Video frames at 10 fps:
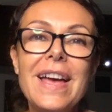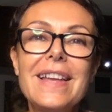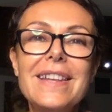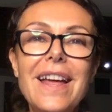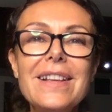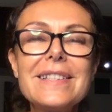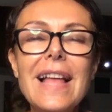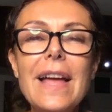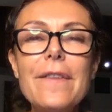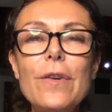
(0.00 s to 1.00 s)
Derek's
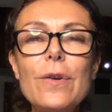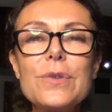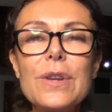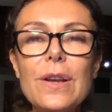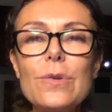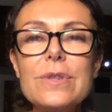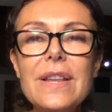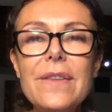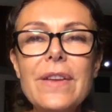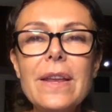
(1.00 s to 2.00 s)
life also includes
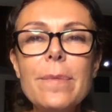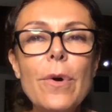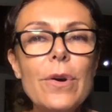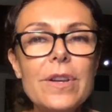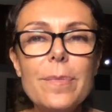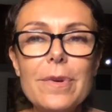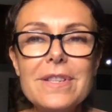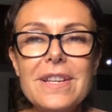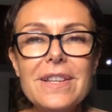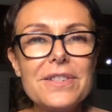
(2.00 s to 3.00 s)
living in multiple
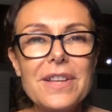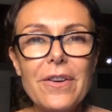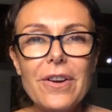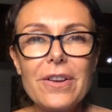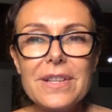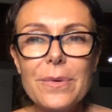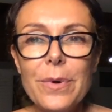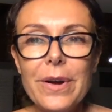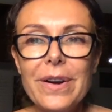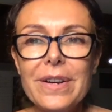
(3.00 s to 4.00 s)
cities across the
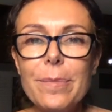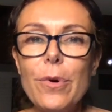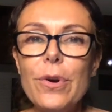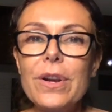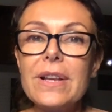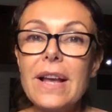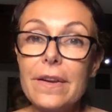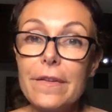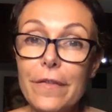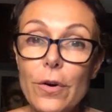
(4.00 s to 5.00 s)
world. Born in
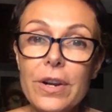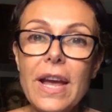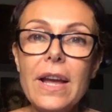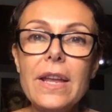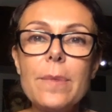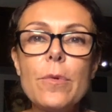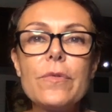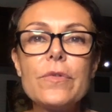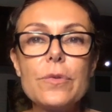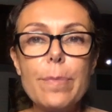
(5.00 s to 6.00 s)
California, he
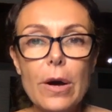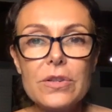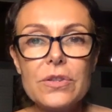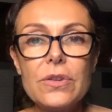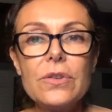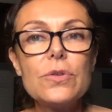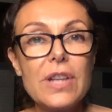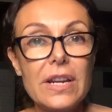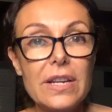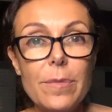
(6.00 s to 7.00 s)
moved to Boston to
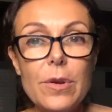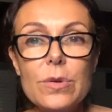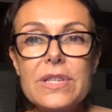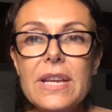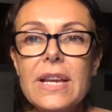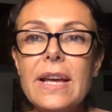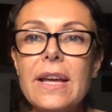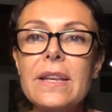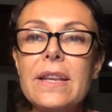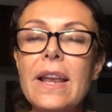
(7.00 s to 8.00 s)
study music,
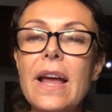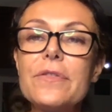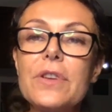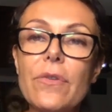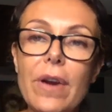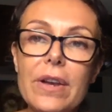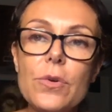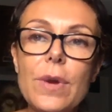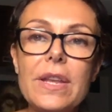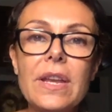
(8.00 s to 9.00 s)
and then after
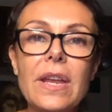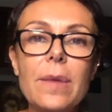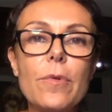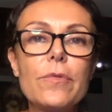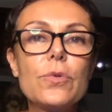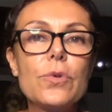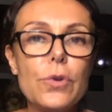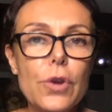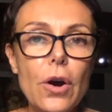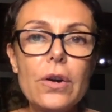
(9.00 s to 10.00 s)
graduating, he moved to New
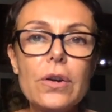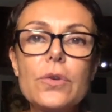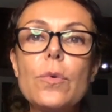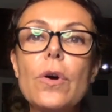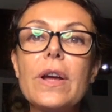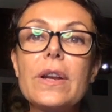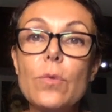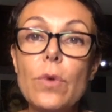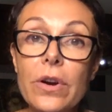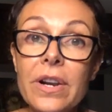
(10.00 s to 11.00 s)
York to work at
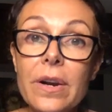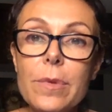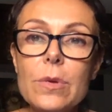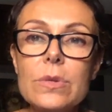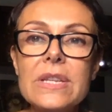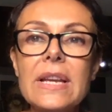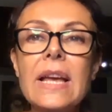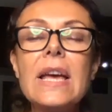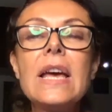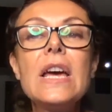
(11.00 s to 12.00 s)
Warner Music.
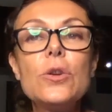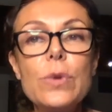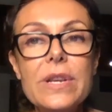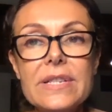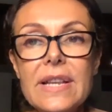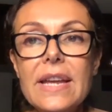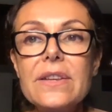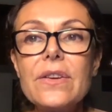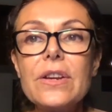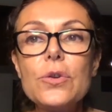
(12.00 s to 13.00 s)
2 years
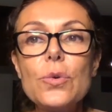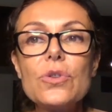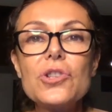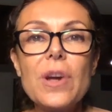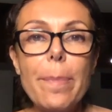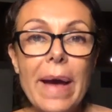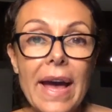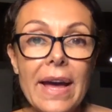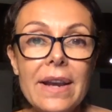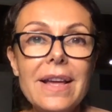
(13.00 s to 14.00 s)
later, he toured
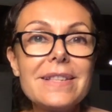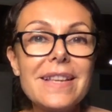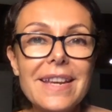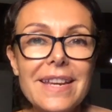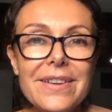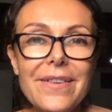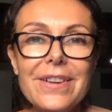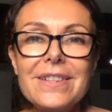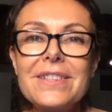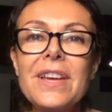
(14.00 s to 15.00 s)
Japan as a guitarist,